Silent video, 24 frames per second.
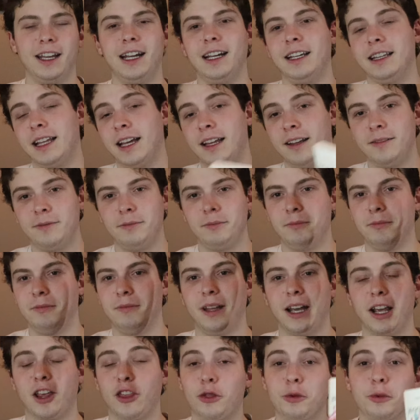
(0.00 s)
And then
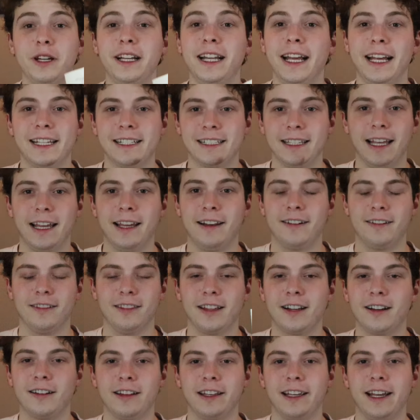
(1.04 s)
like 3 days later,
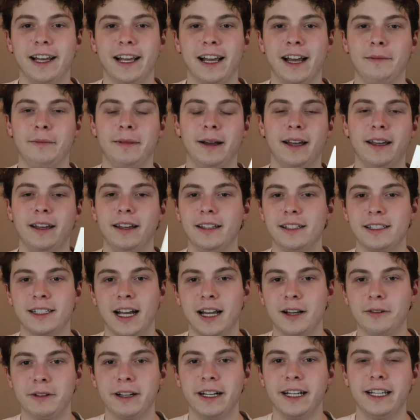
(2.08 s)
literally, I got my
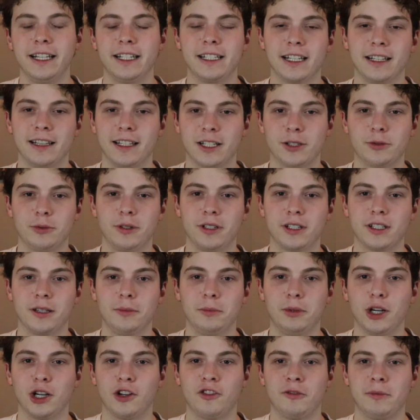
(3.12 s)
assigned readings, and this was the
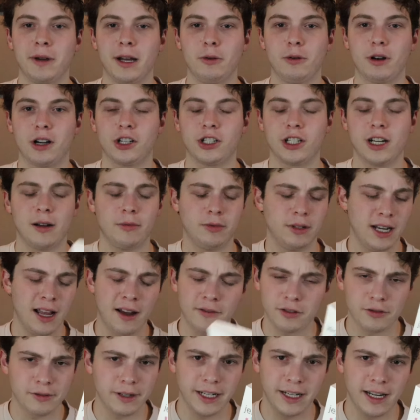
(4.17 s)
book for my workshop. We
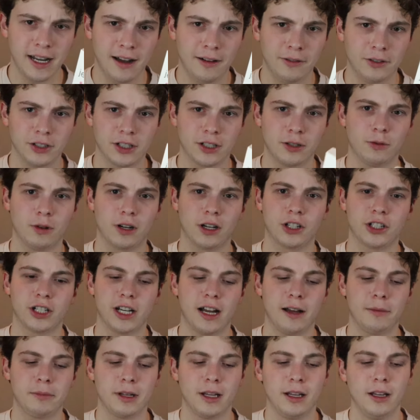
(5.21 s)
never read novels in
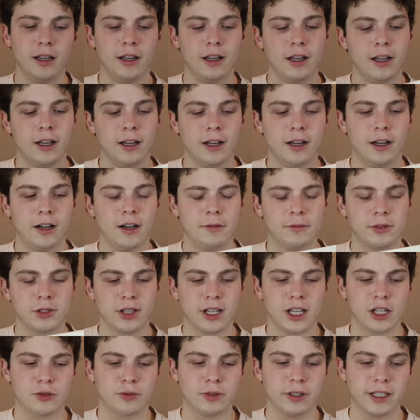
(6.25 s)
workshop, so
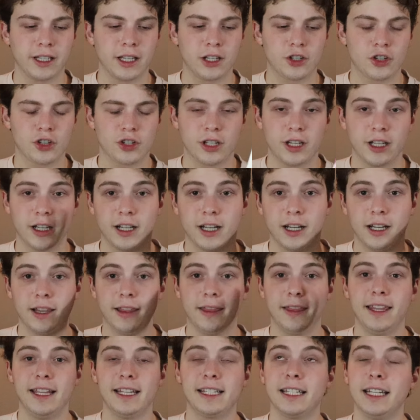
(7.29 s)
that's really interesting.
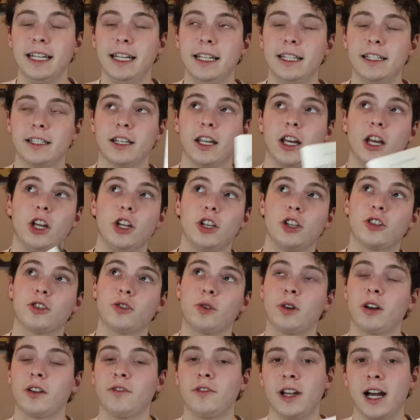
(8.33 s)
This is
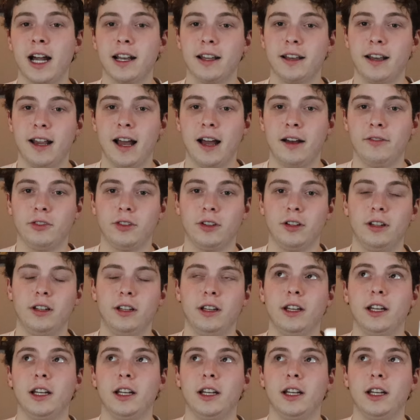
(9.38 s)
sort of not a novel.